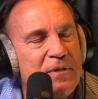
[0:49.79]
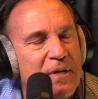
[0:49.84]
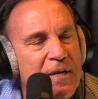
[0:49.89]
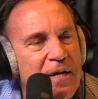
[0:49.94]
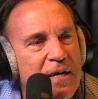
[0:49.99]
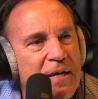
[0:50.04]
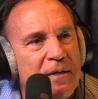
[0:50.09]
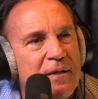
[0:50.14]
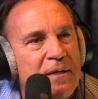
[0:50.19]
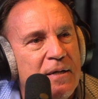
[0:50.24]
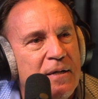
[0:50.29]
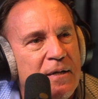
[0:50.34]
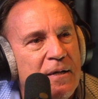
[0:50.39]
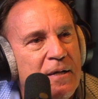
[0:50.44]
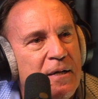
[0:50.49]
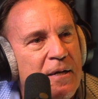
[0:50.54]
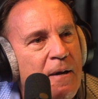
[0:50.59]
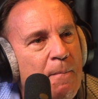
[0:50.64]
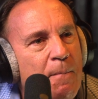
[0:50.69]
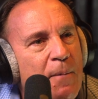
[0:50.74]
Yeah. Yeah.
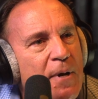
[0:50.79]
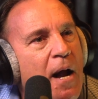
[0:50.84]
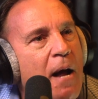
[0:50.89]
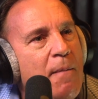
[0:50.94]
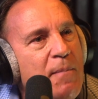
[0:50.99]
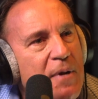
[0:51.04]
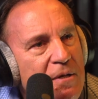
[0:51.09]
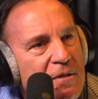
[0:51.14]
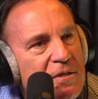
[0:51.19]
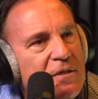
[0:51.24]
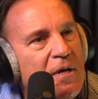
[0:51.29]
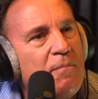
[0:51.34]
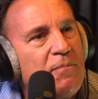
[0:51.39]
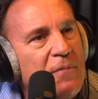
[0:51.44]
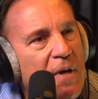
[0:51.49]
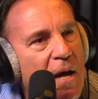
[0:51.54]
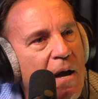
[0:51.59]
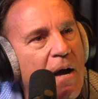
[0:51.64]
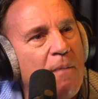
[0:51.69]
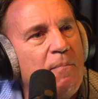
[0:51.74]
But I mean, some
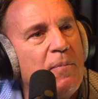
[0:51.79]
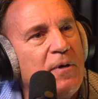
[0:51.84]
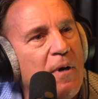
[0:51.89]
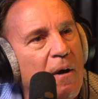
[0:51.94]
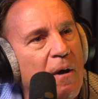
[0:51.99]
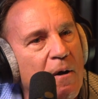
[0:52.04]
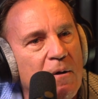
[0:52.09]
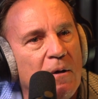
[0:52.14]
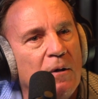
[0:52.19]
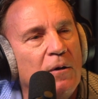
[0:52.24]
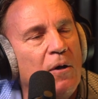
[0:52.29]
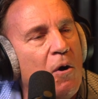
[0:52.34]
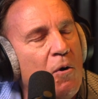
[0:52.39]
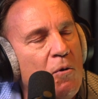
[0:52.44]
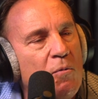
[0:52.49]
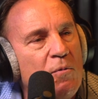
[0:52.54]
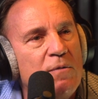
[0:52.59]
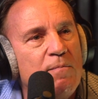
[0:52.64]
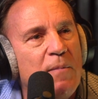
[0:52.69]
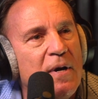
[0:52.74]
I'll be uh,
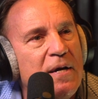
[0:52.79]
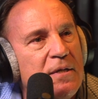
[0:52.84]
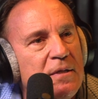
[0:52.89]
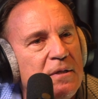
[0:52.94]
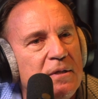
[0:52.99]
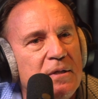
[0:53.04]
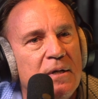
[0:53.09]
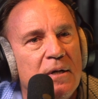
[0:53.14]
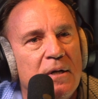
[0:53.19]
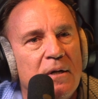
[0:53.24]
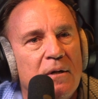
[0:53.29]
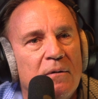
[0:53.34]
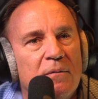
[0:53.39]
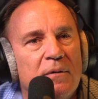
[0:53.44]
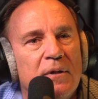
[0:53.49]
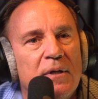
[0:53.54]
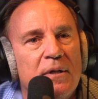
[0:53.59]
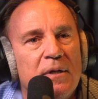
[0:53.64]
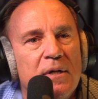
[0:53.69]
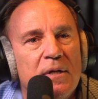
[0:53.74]
alone with my, you know,
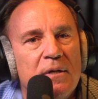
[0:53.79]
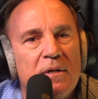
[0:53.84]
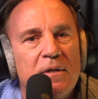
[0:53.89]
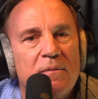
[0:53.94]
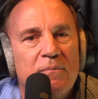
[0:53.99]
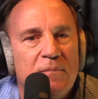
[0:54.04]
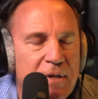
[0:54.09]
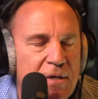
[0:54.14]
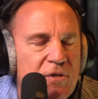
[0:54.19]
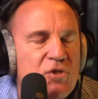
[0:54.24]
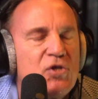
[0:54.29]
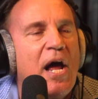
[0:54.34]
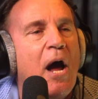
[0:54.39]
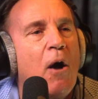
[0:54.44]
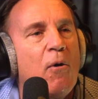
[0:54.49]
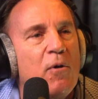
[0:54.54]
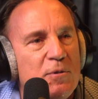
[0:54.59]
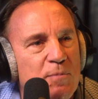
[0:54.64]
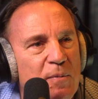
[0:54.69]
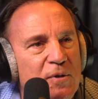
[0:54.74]
and uh,
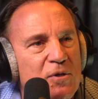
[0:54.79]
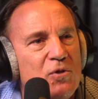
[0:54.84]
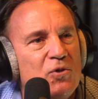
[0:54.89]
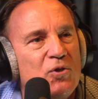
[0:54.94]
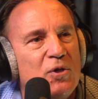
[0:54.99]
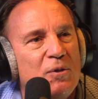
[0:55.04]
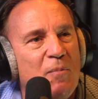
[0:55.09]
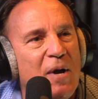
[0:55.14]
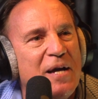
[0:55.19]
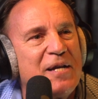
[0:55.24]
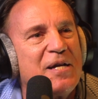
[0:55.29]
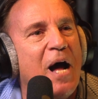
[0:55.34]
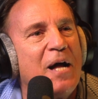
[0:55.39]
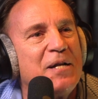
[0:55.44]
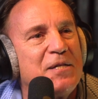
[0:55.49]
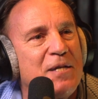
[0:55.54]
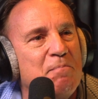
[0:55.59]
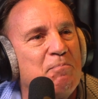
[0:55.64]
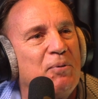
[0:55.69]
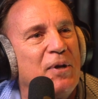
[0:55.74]
showers my usually mm -hmm. my mm-hmm.
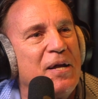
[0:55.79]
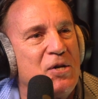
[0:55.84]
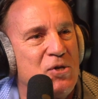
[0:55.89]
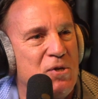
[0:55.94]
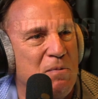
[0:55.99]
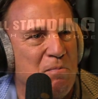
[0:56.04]
contemplation